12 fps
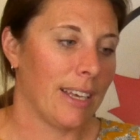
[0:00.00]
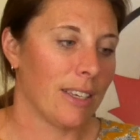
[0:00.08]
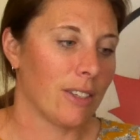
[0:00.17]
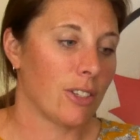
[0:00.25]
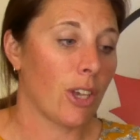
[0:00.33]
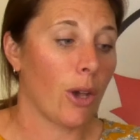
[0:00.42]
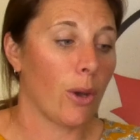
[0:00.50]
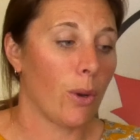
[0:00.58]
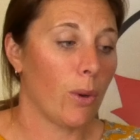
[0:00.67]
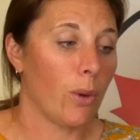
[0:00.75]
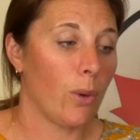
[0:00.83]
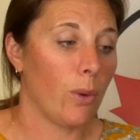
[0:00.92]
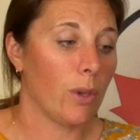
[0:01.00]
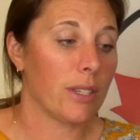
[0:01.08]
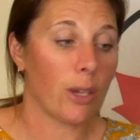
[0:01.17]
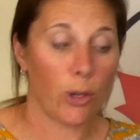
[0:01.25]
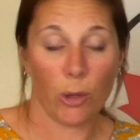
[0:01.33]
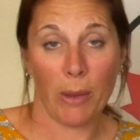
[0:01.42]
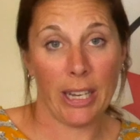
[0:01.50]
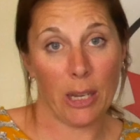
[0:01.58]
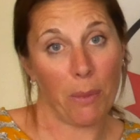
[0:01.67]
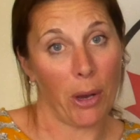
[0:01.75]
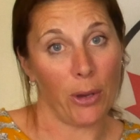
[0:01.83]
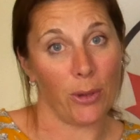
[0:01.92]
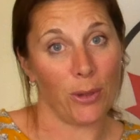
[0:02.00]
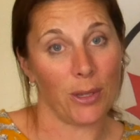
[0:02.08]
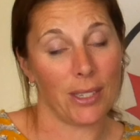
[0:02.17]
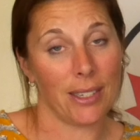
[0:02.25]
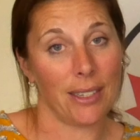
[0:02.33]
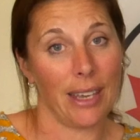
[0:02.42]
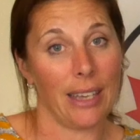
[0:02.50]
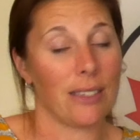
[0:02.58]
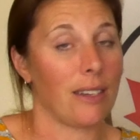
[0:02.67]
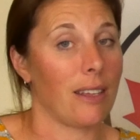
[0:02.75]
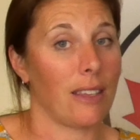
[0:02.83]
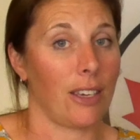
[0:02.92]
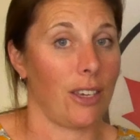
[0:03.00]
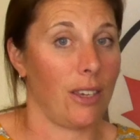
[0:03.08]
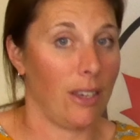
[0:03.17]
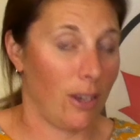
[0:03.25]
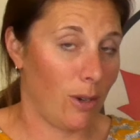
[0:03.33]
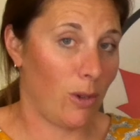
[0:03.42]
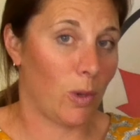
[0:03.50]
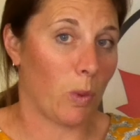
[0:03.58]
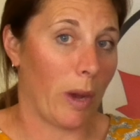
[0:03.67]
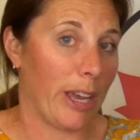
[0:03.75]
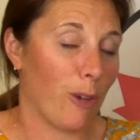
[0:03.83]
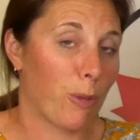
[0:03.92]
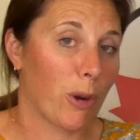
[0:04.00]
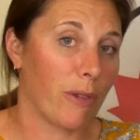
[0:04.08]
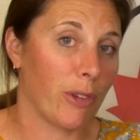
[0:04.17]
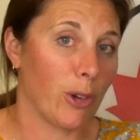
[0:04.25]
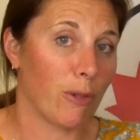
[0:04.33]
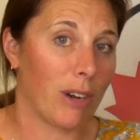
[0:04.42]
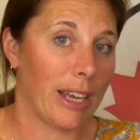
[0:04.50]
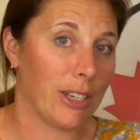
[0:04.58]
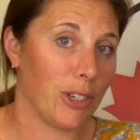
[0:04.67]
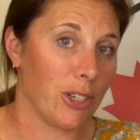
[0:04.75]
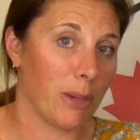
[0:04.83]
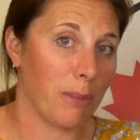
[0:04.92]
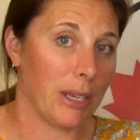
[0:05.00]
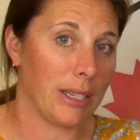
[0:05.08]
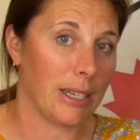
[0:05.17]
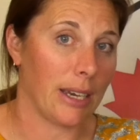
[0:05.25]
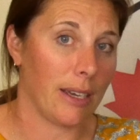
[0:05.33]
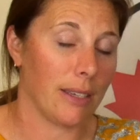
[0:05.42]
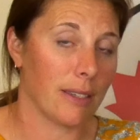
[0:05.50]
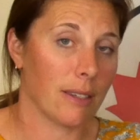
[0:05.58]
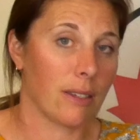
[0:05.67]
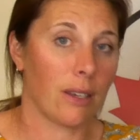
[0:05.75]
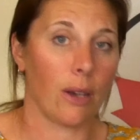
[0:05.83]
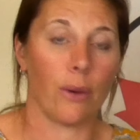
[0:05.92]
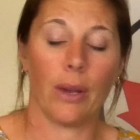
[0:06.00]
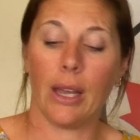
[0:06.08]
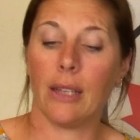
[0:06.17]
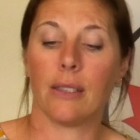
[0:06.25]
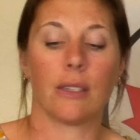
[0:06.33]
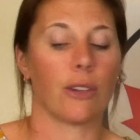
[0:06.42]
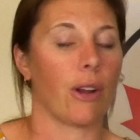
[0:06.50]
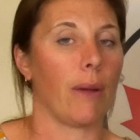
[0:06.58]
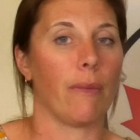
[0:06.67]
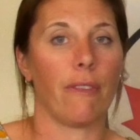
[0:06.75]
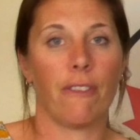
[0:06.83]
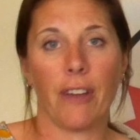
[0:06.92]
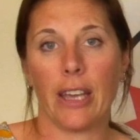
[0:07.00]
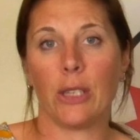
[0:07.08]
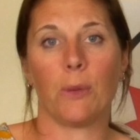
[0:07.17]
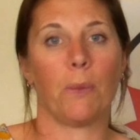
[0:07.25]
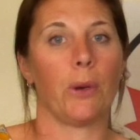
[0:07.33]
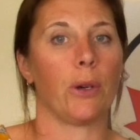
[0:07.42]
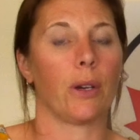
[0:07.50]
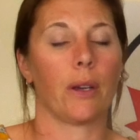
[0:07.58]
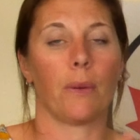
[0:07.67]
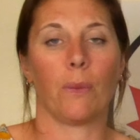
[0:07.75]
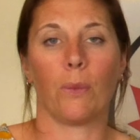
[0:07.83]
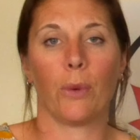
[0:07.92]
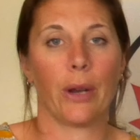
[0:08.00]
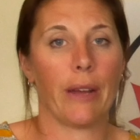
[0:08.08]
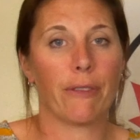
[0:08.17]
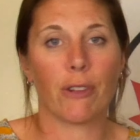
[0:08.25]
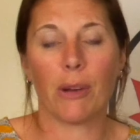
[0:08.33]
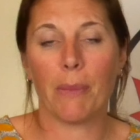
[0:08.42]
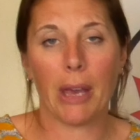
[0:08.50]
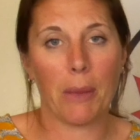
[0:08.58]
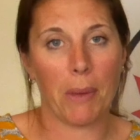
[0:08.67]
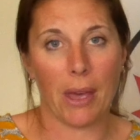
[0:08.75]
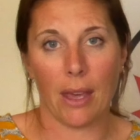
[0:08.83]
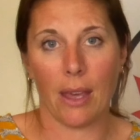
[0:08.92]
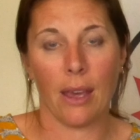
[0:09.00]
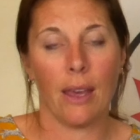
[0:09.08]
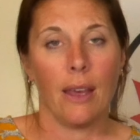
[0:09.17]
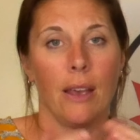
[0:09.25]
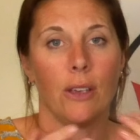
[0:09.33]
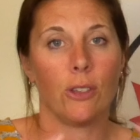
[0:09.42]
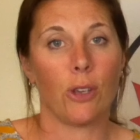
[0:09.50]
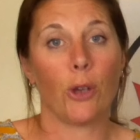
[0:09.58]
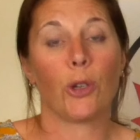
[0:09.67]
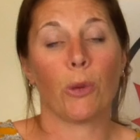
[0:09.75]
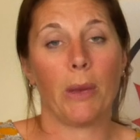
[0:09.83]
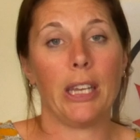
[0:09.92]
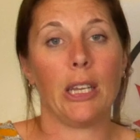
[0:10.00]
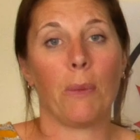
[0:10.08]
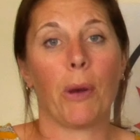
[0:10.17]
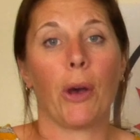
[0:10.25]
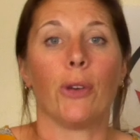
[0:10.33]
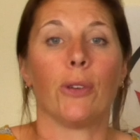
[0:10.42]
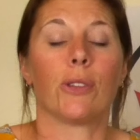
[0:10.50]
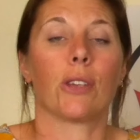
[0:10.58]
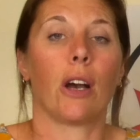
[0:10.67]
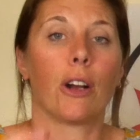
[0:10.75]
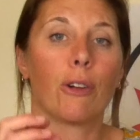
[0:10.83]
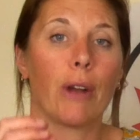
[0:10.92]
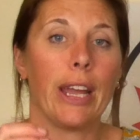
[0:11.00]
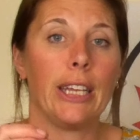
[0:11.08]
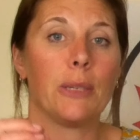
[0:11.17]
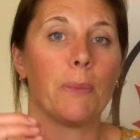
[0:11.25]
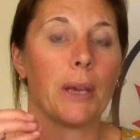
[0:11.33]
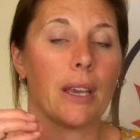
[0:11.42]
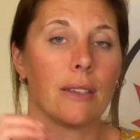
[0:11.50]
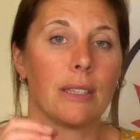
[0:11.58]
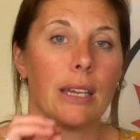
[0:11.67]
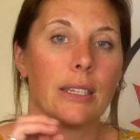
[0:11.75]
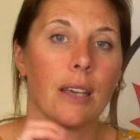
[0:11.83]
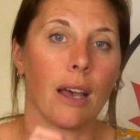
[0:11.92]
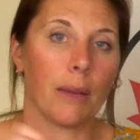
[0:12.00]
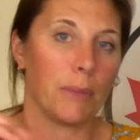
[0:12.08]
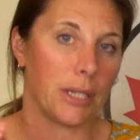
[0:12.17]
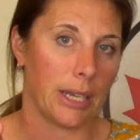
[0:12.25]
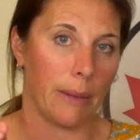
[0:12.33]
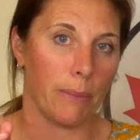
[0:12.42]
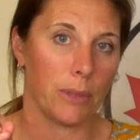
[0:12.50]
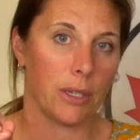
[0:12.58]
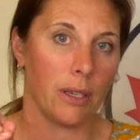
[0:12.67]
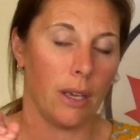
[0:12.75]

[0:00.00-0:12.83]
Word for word: so social media posts is another huge way of proving your relationship these days. So Instagram, Facebook, whatever it may be, social media posts are great because they're time stamped.